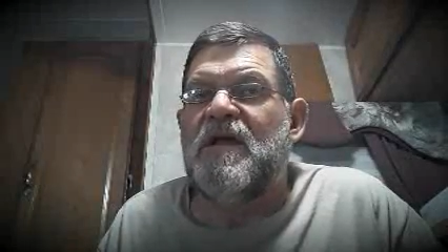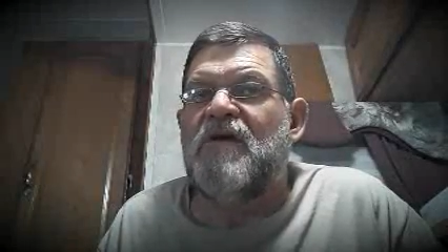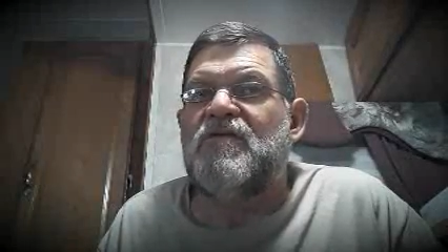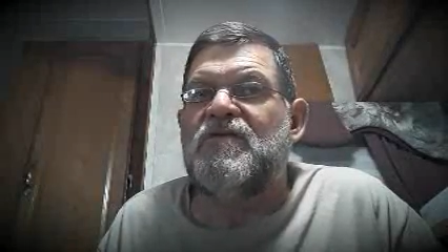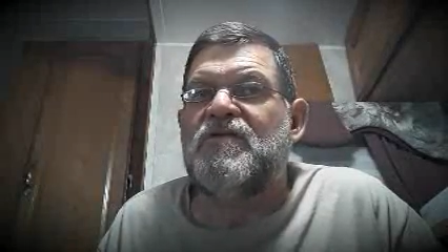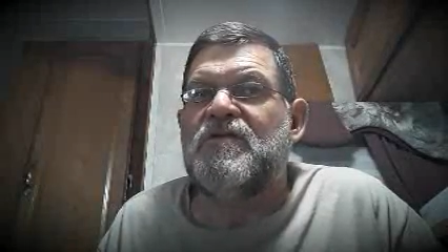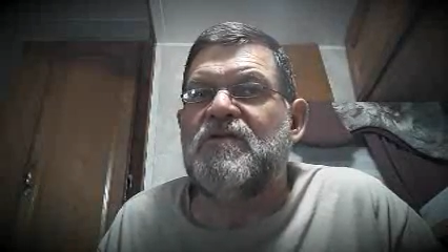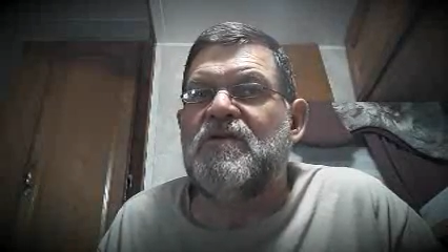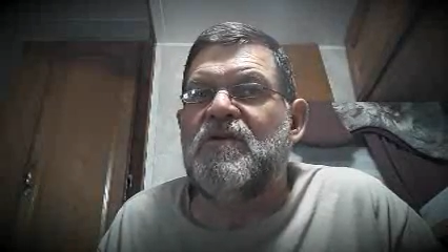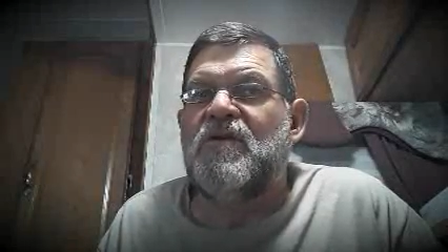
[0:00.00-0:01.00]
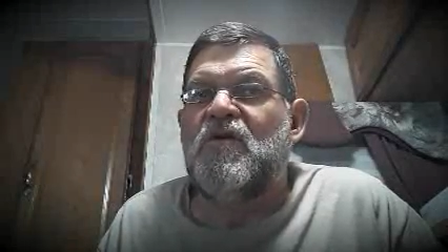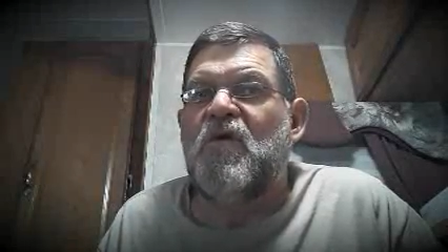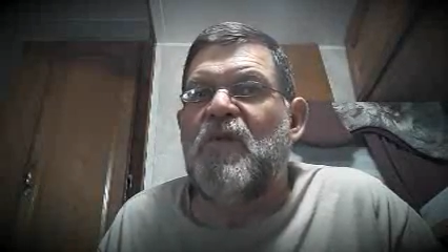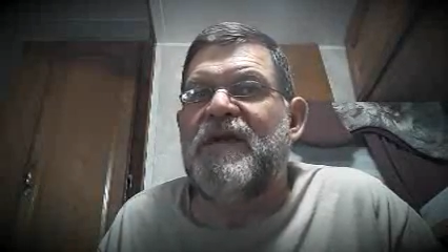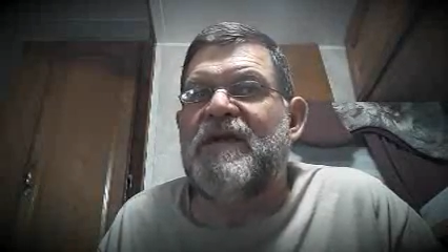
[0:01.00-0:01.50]
Those
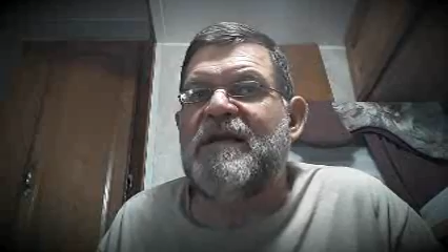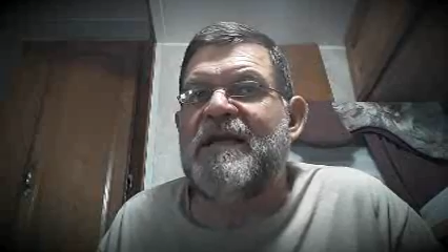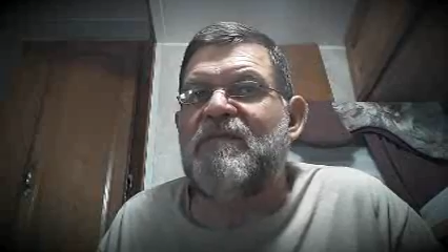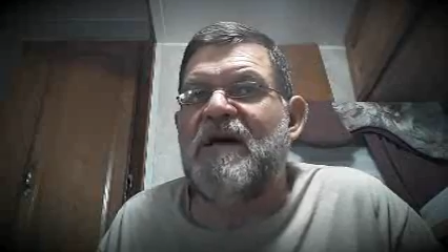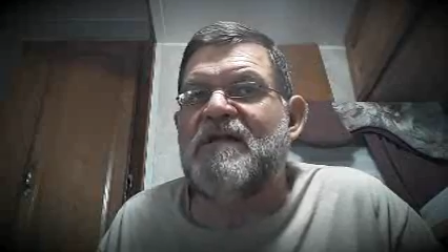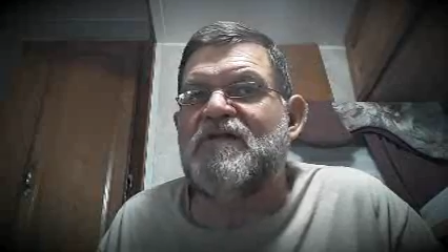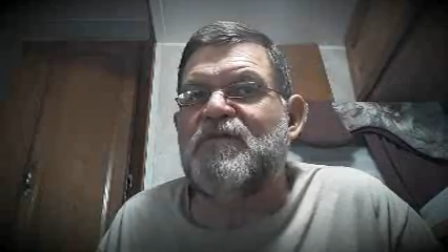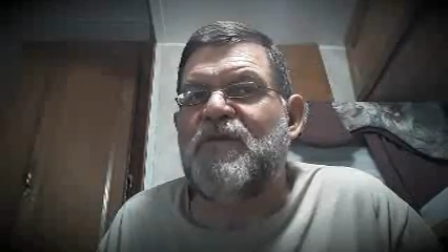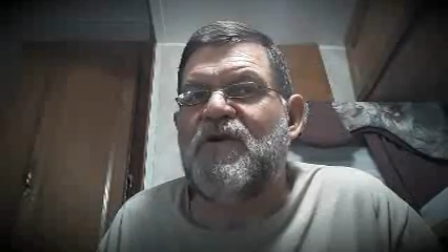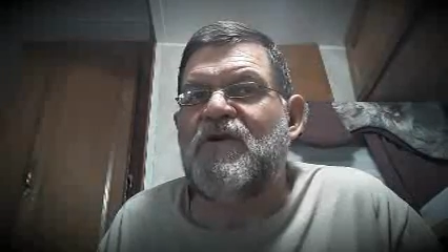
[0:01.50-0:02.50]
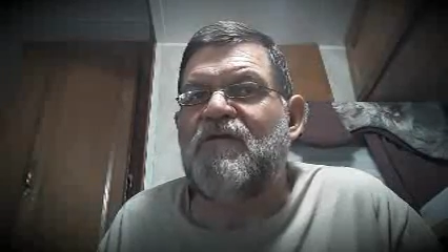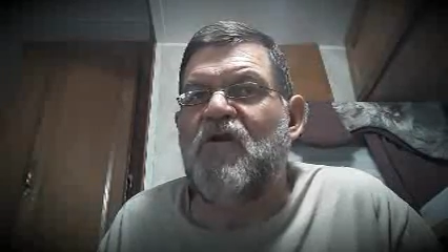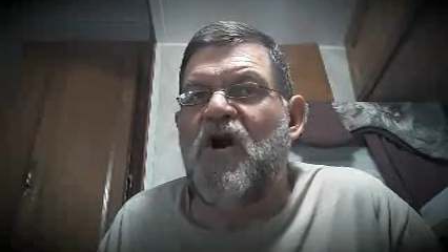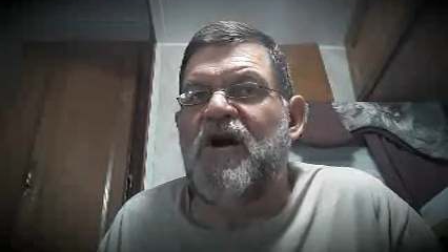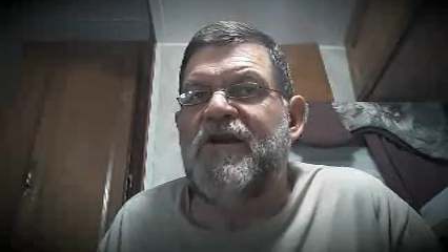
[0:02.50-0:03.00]
who are being led by the Spirit
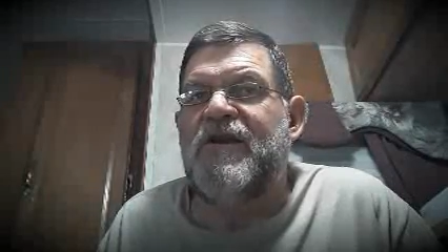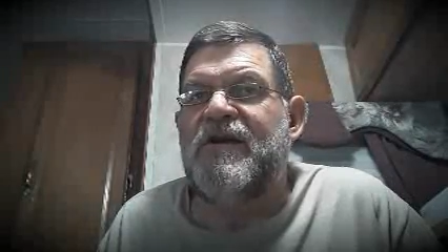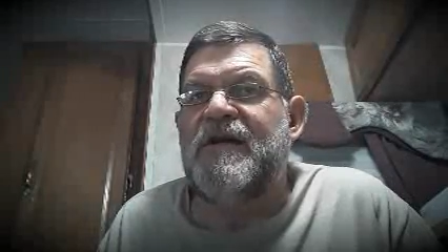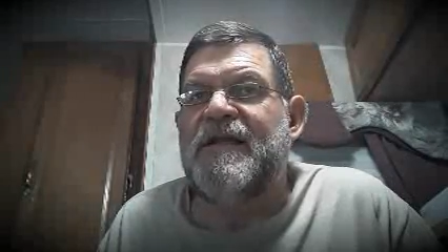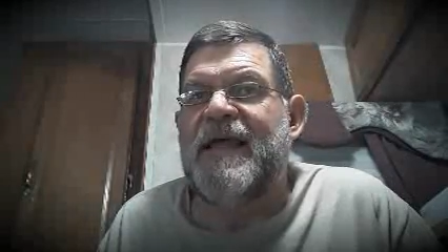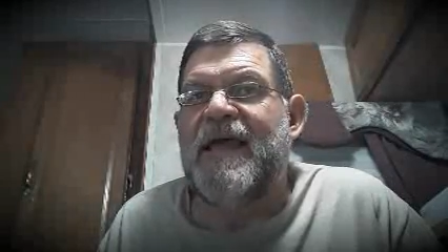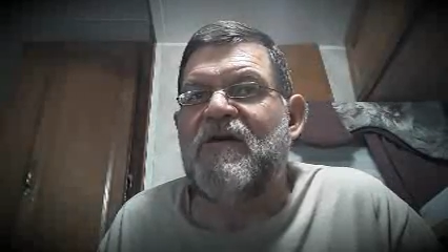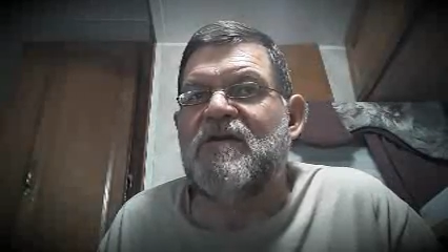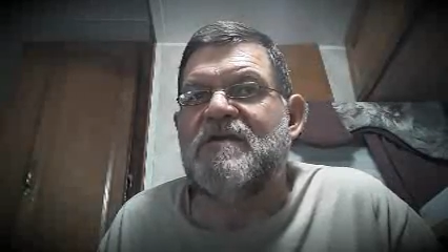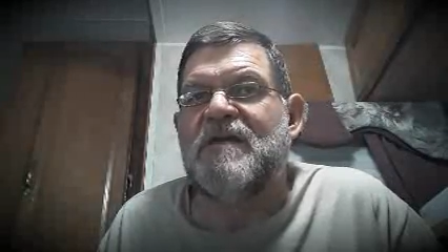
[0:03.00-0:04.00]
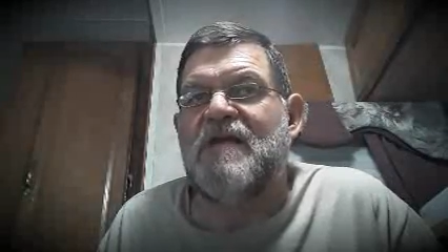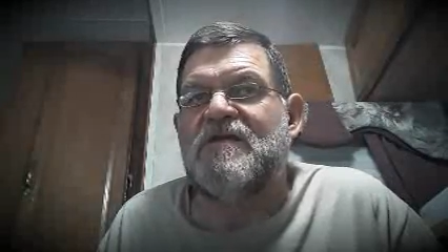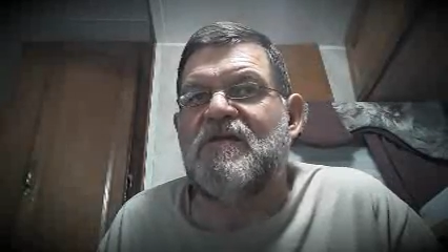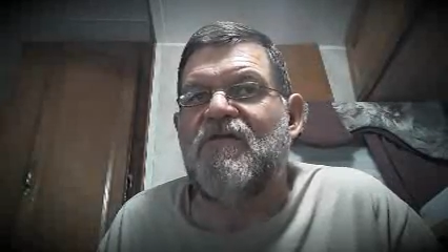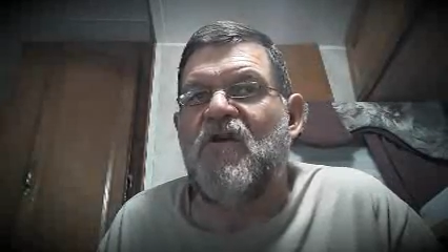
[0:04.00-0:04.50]
of God, they are the
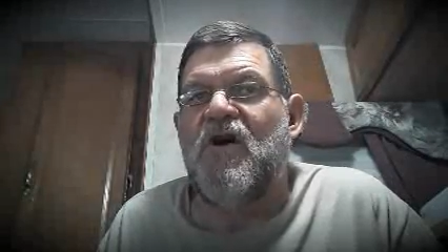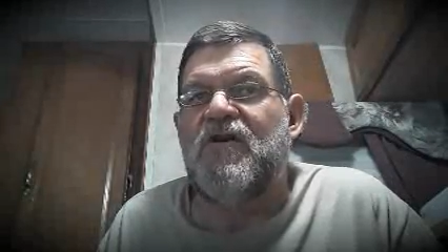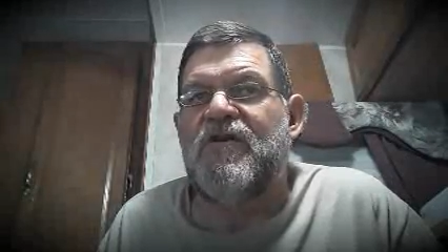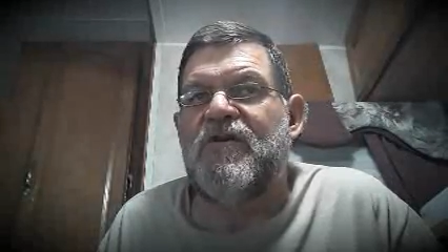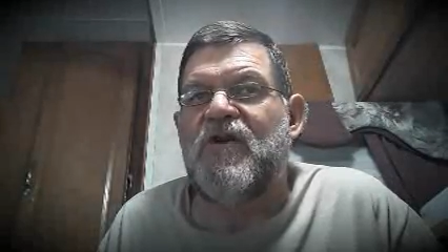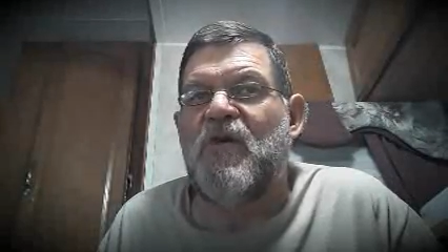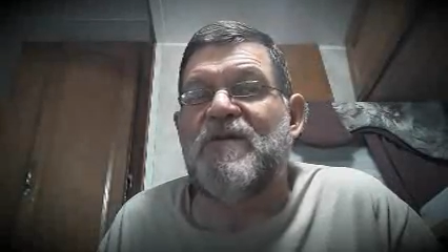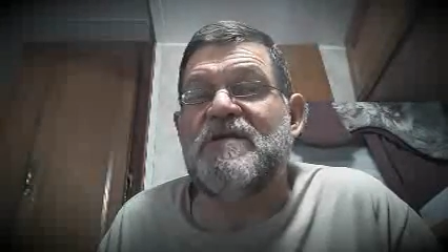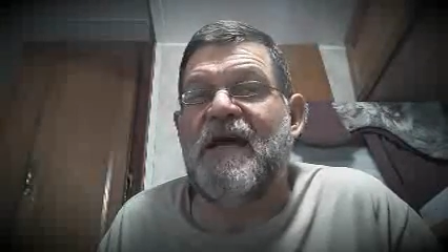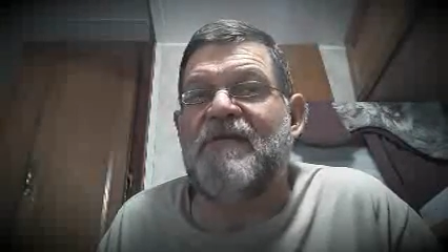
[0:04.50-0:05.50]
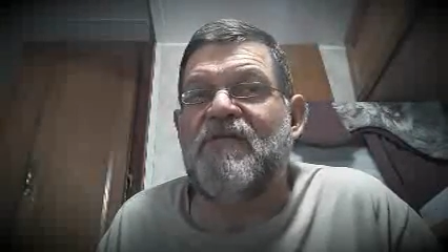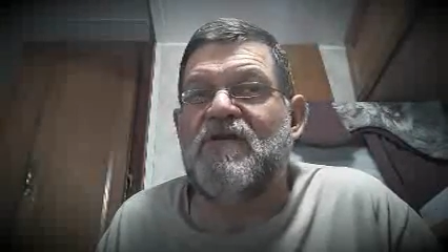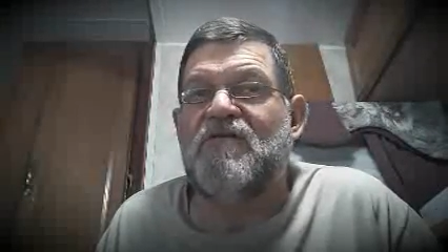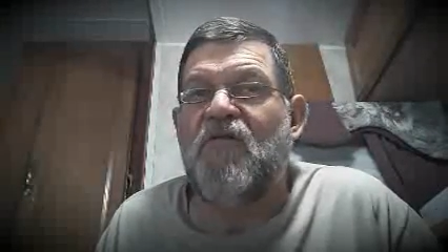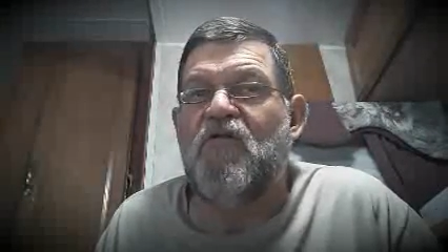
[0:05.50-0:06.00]
sons of God. Romans 8
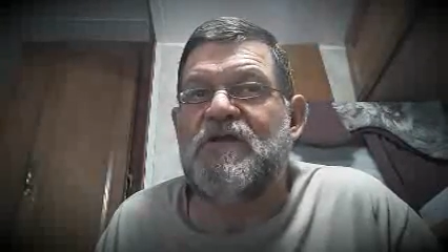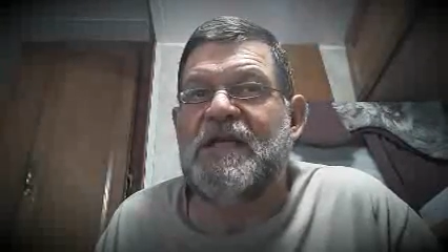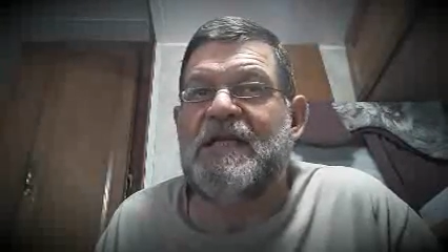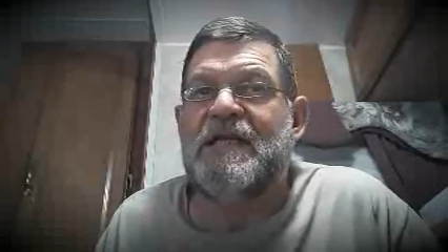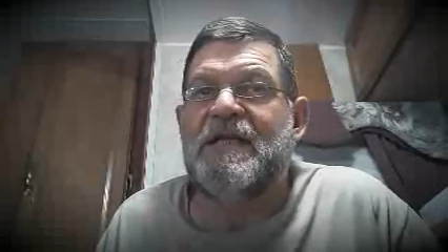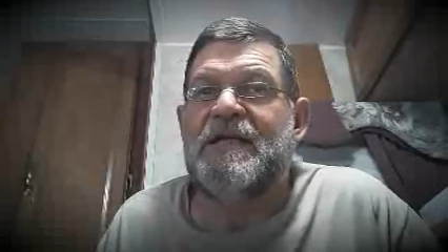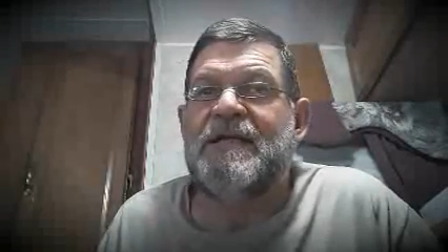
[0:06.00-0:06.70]
verse 14.